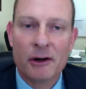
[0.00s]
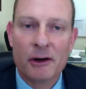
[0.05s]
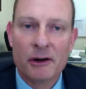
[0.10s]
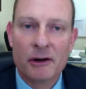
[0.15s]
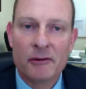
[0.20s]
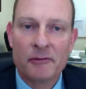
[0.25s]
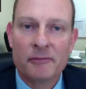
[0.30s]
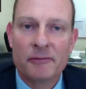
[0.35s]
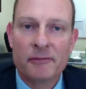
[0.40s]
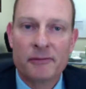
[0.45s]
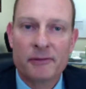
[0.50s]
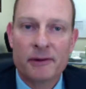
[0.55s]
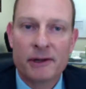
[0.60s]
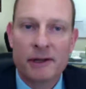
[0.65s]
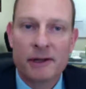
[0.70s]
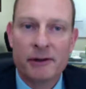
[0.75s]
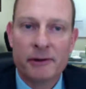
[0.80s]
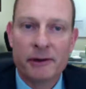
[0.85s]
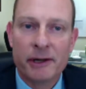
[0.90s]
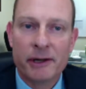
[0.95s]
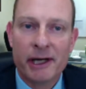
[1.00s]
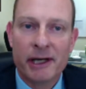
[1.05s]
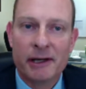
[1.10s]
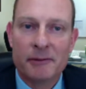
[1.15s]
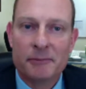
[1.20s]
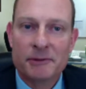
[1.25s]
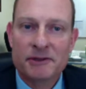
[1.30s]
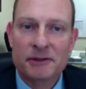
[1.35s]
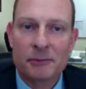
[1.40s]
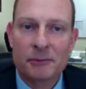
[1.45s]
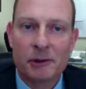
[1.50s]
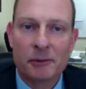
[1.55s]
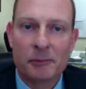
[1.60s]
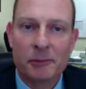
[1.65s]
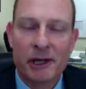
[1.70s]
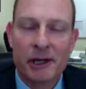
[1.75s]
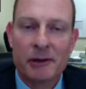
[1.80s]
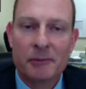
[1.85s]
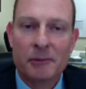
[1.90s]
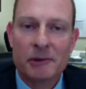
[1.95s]
of the uranium. So we'll
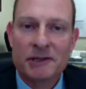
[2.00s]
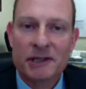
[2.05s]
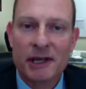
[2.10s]
be able